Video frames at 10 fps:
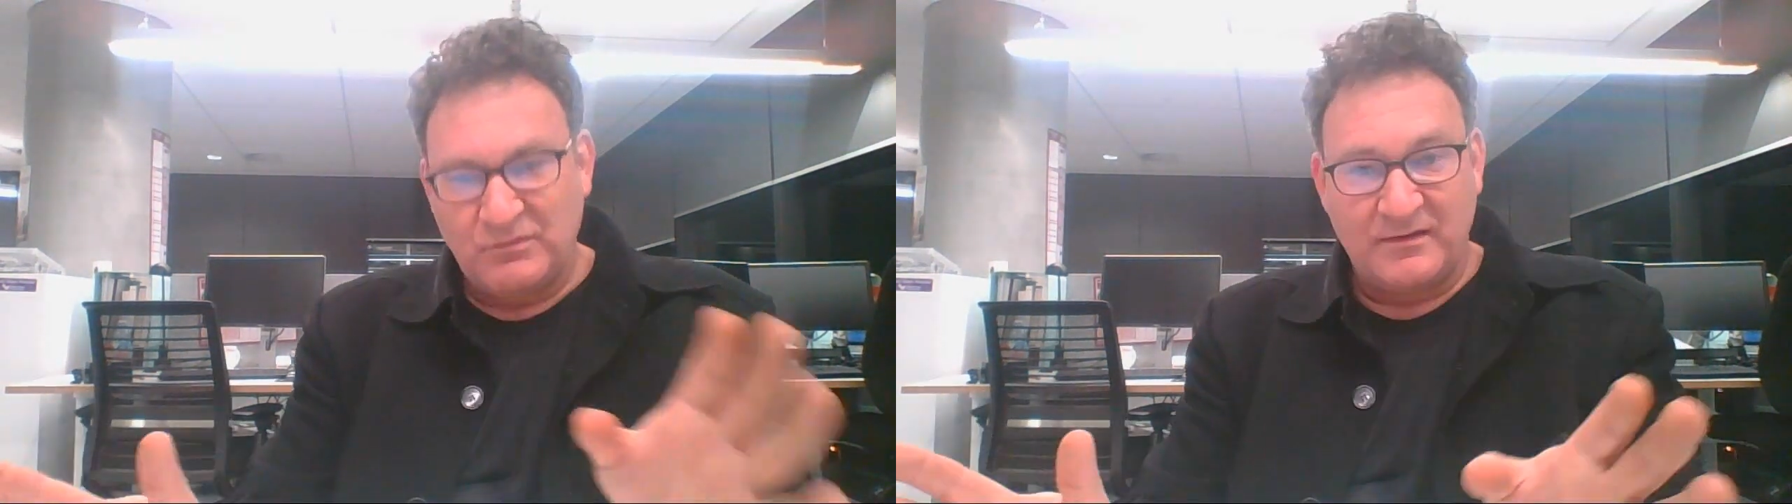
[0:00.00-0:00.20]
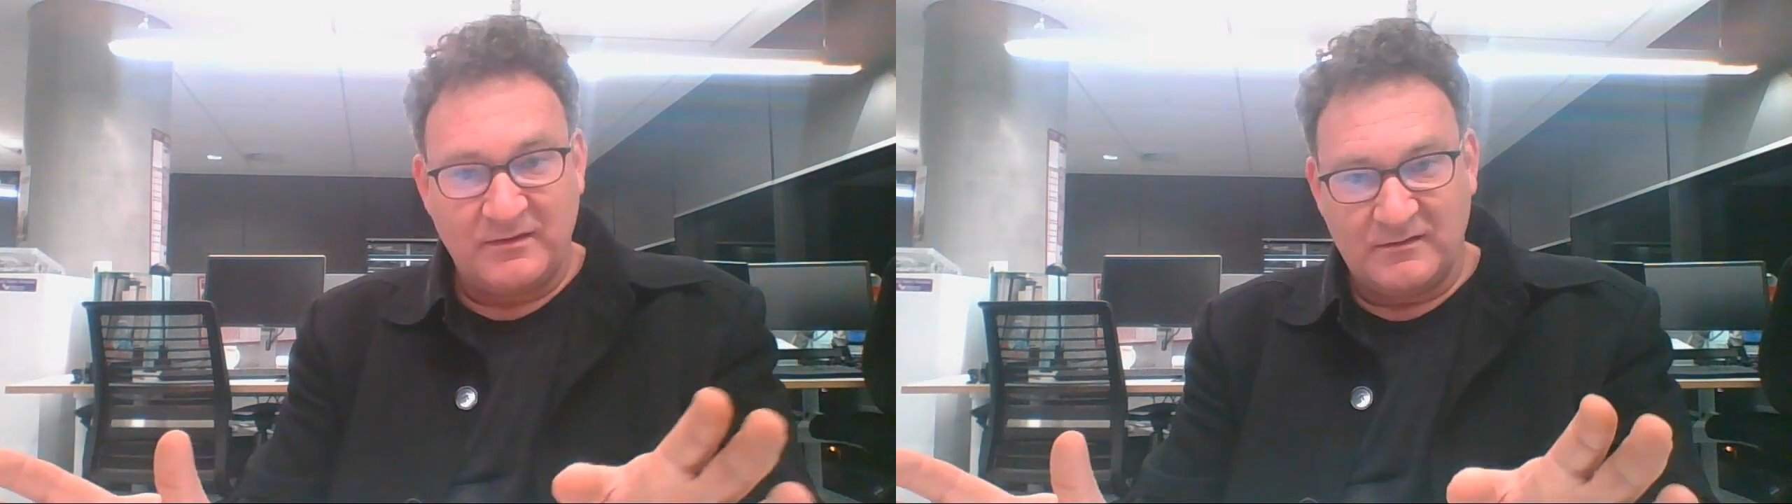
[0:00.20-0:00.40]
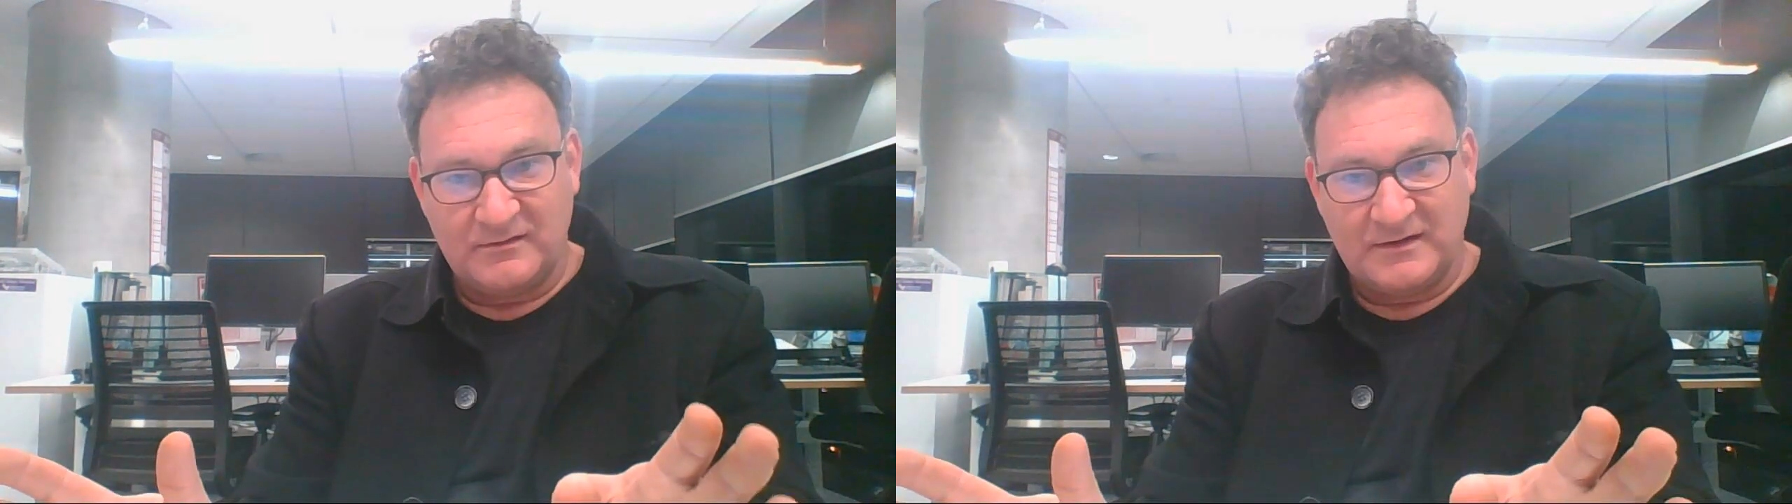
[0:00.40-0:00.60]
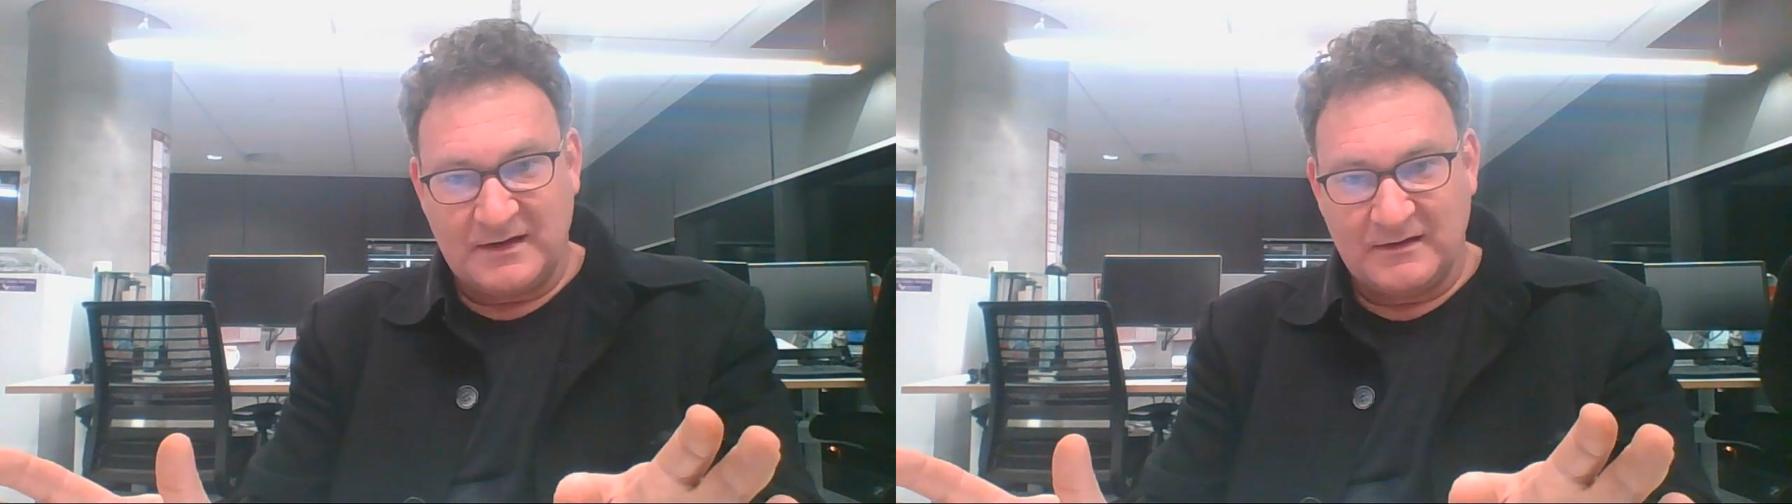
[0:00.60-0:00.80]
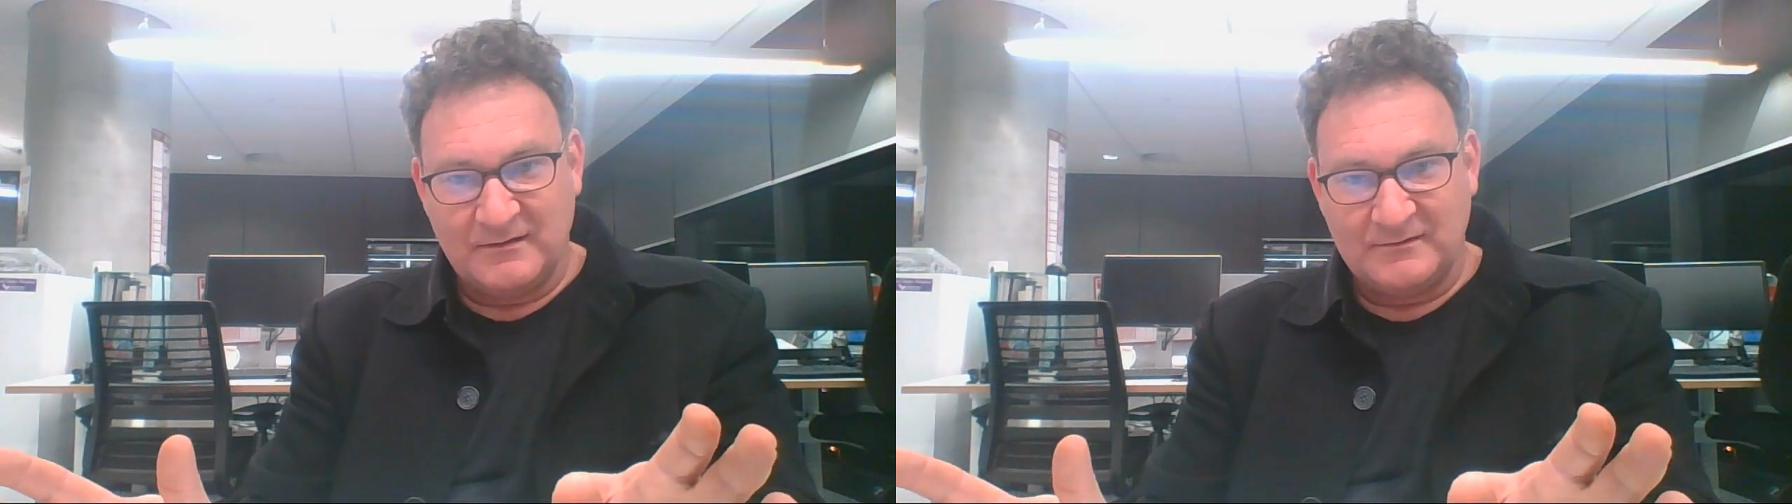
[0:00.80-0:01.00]
with
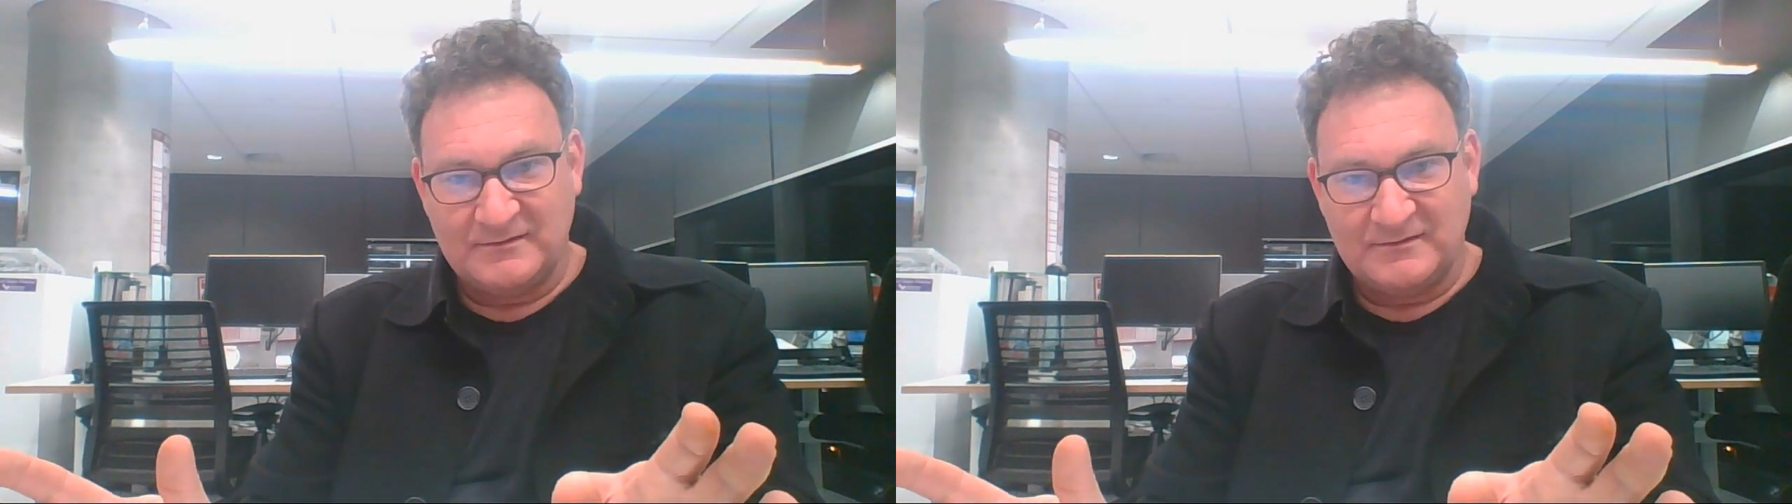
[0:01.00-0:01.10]
the